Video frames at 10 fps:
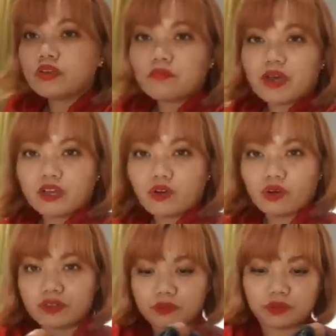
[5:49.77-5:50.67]
in my
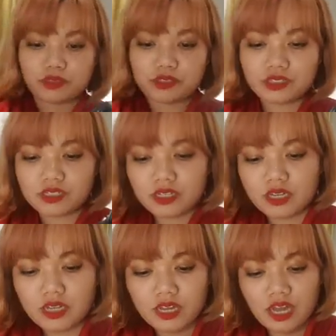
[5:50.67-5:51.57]
coin purse
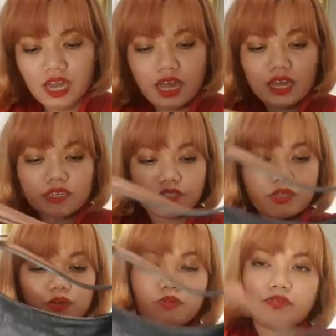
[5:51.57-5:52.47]
and
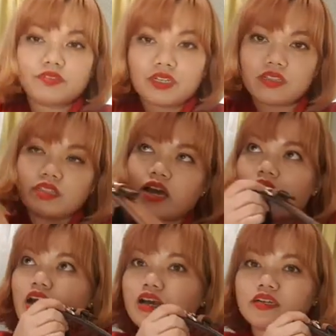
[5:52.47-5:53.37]
so we've done
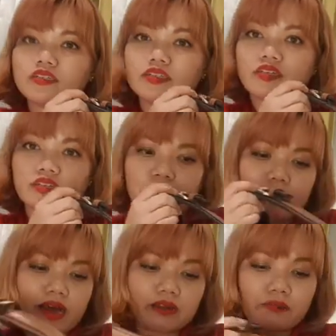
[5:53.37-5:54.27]
that, the
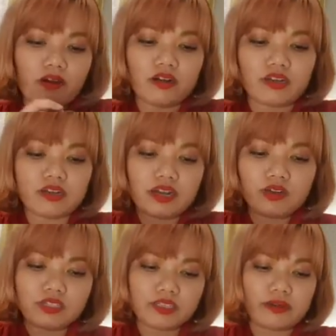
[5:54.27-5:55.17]
back pocket, now
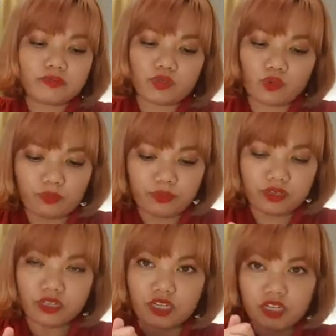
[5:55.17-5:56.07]
it's time to
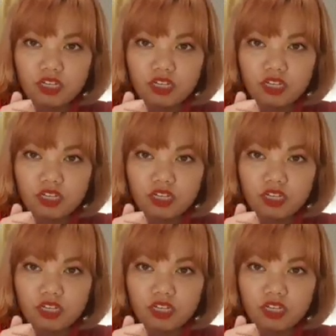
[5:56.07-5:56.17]
open